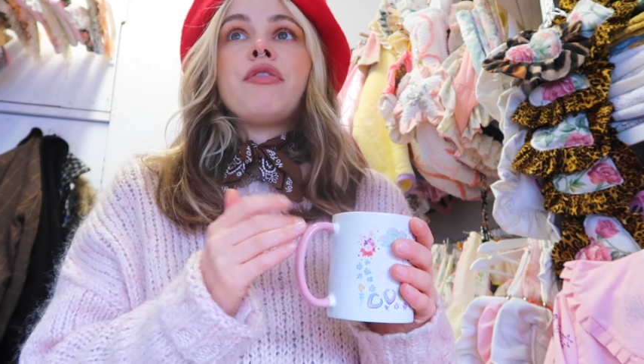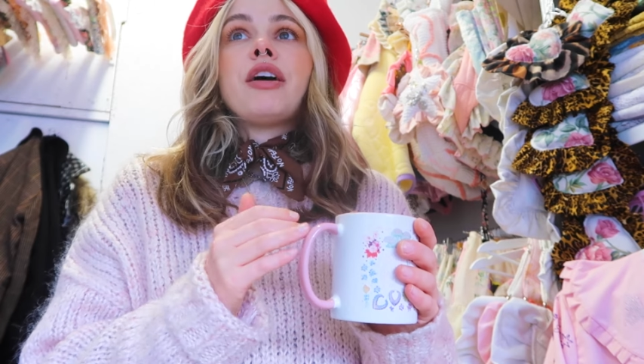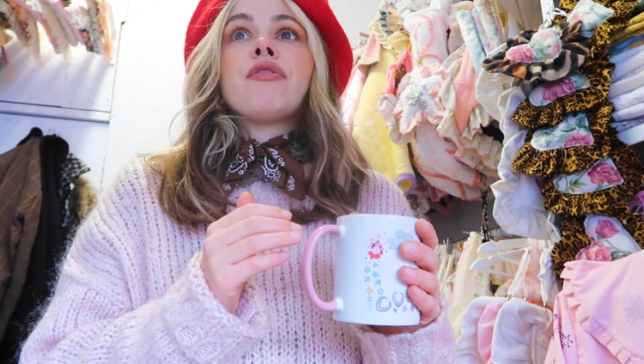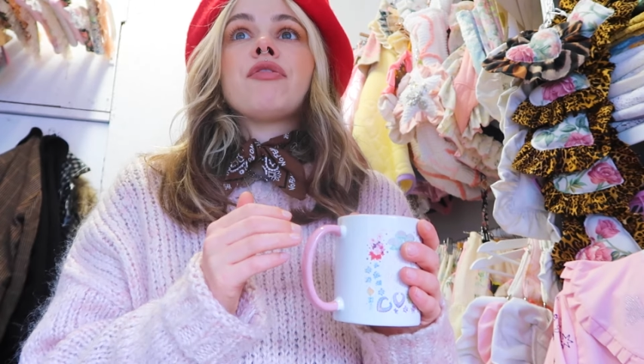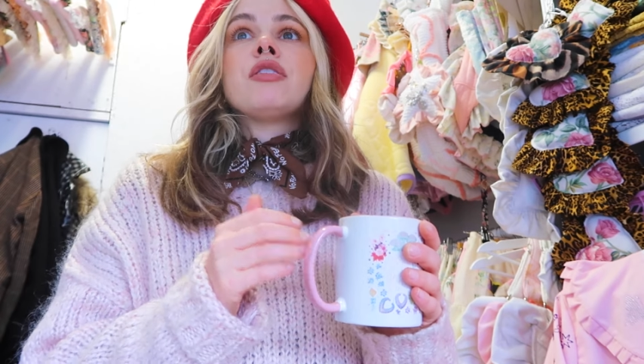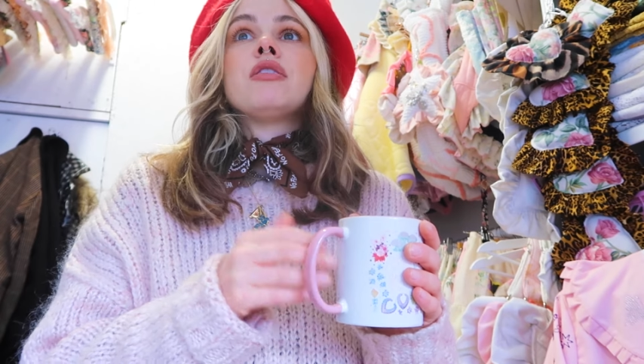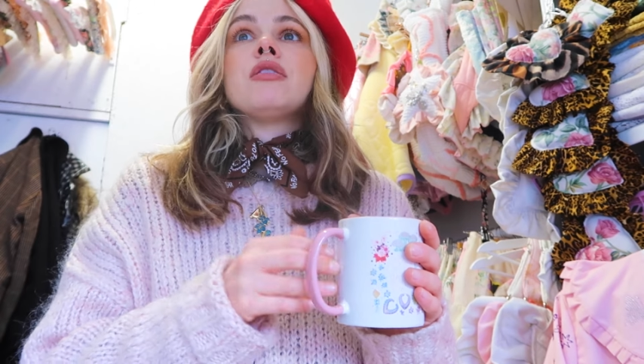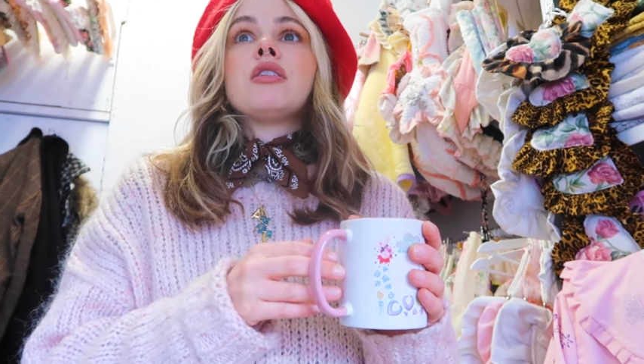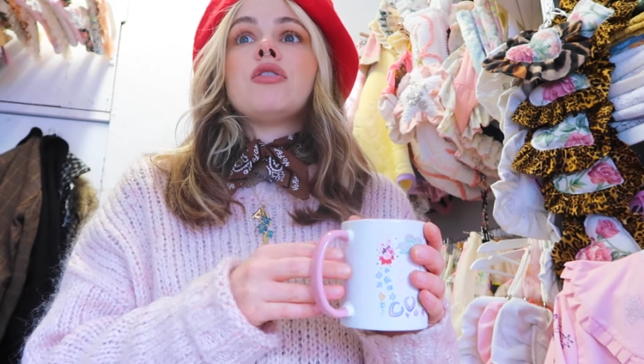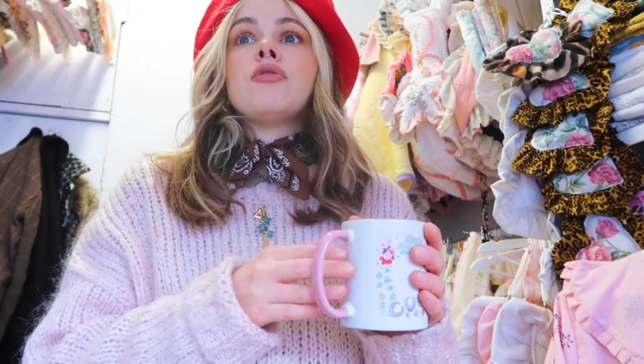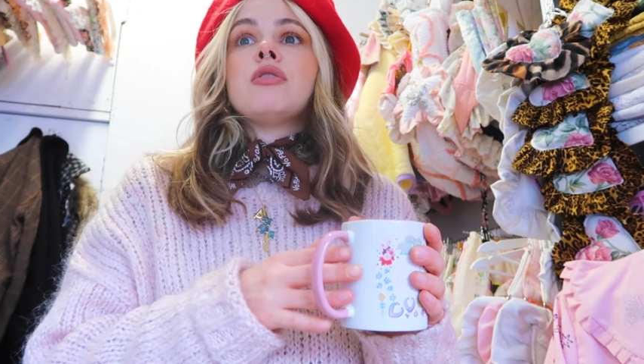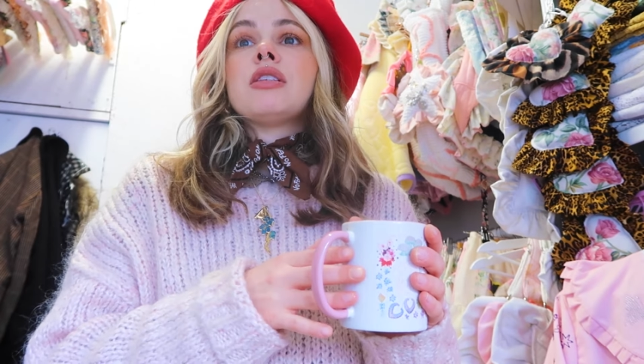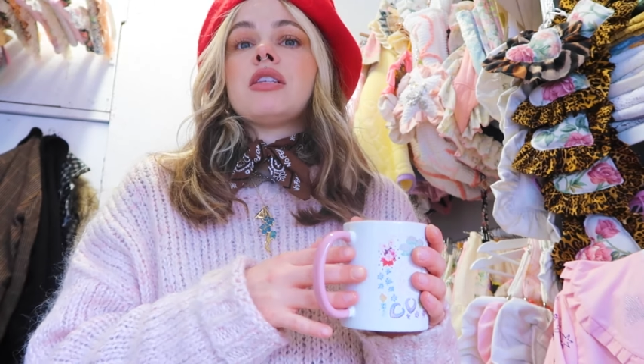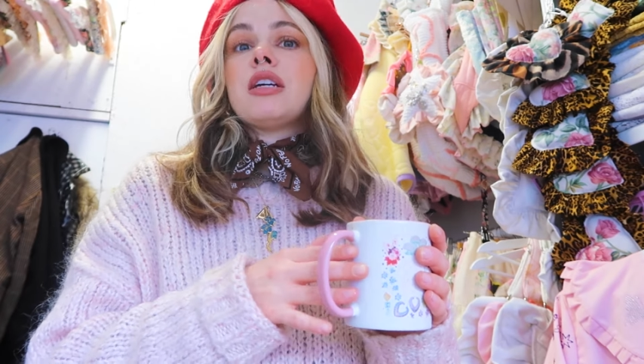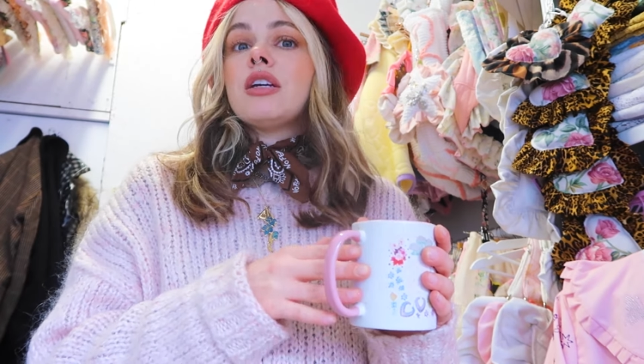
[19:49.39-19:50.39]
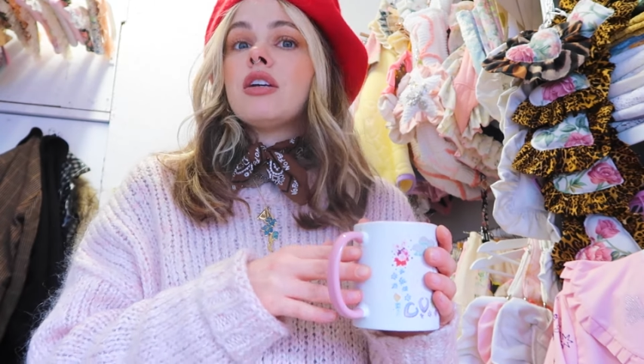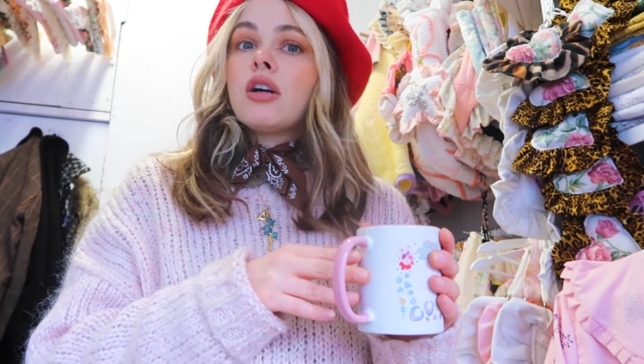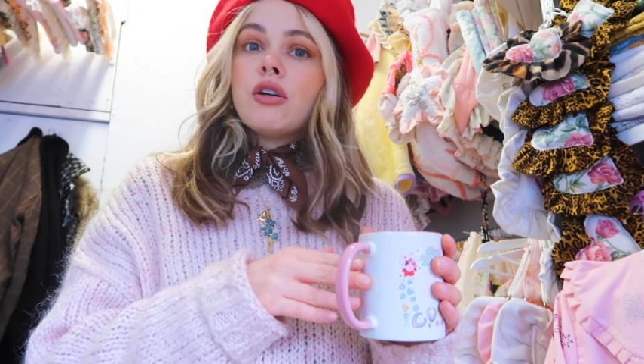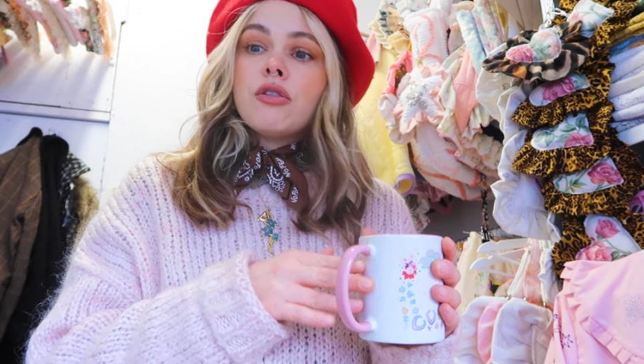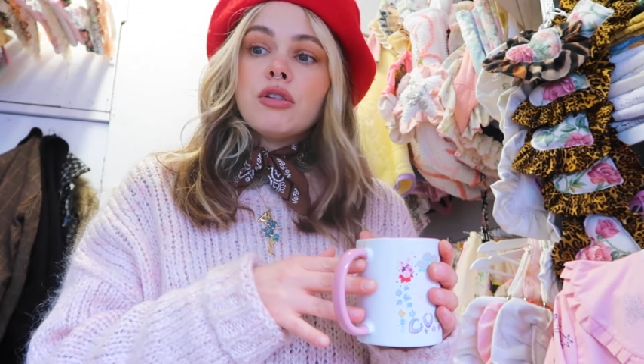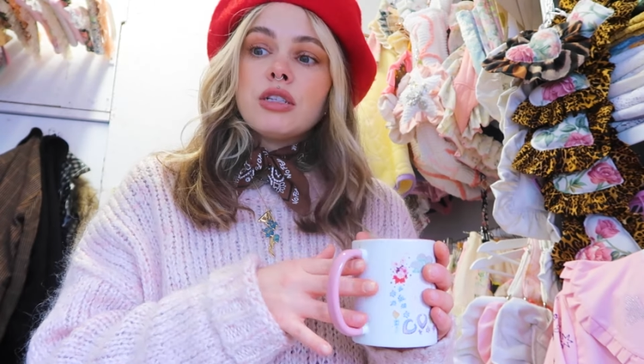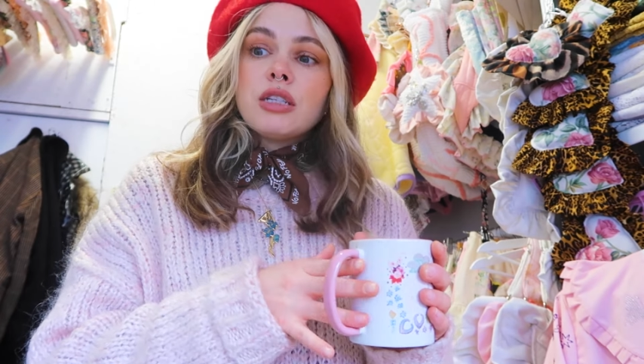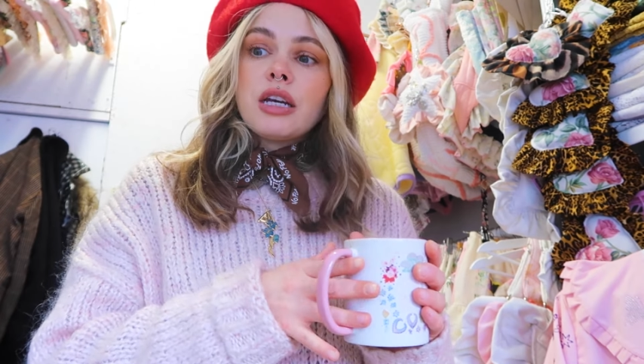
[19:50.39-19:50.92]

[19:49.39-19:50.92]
Everyone's always like, go and